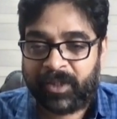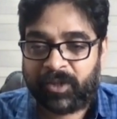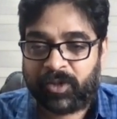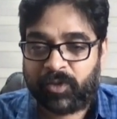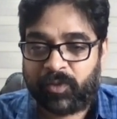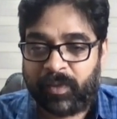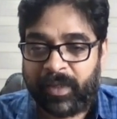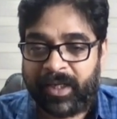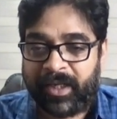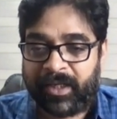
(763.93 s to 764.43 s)

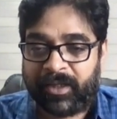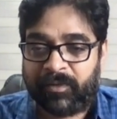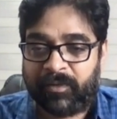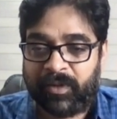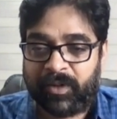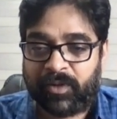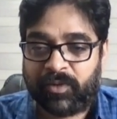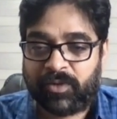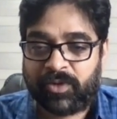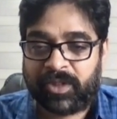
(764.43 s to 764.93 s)
2a equal
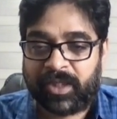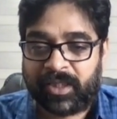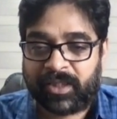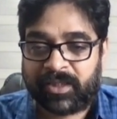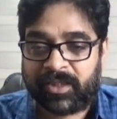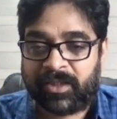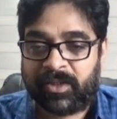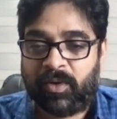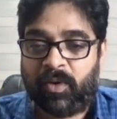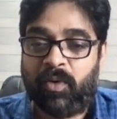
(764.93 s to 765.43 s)
to
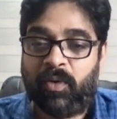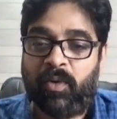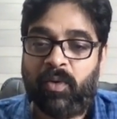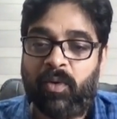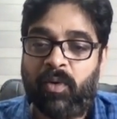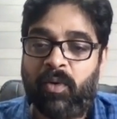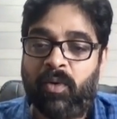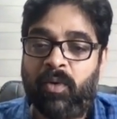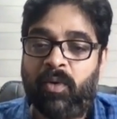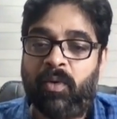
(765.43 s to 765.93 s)
6.
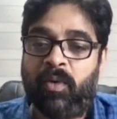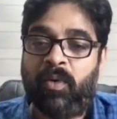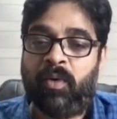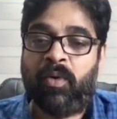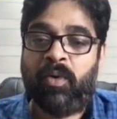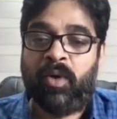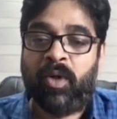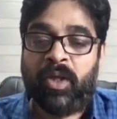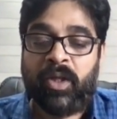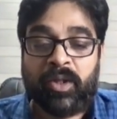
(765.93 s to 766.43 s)
Oh,
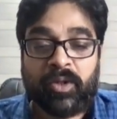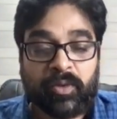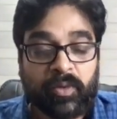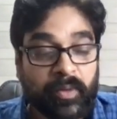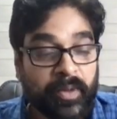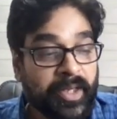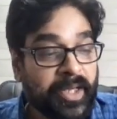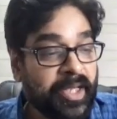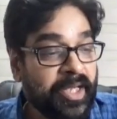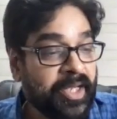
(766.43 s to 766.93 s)
so
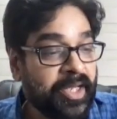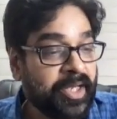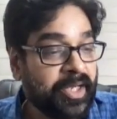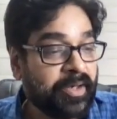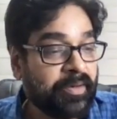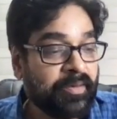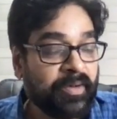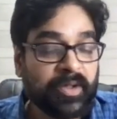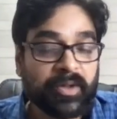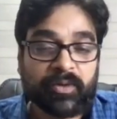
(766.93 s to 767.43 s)
a
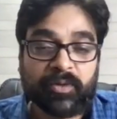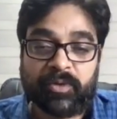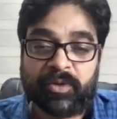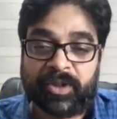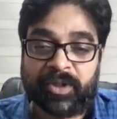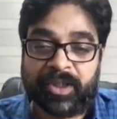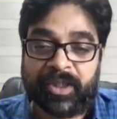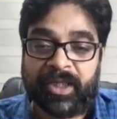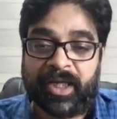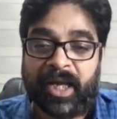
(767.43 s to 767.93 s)
equal to
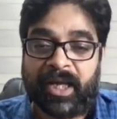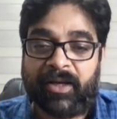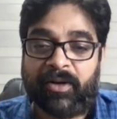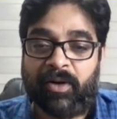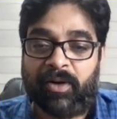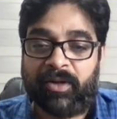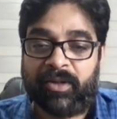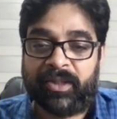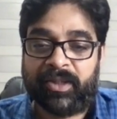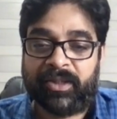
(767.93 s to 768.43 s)
3 I
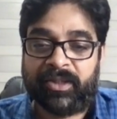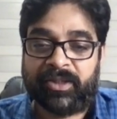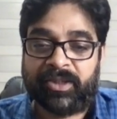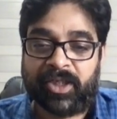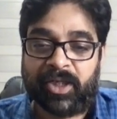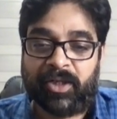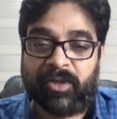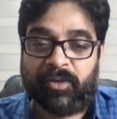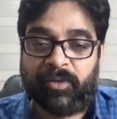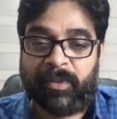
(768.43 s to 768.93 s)
got it.
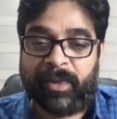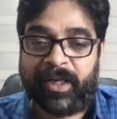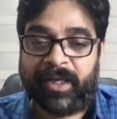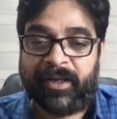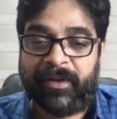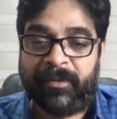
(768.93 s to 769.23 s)
Chalo bhai.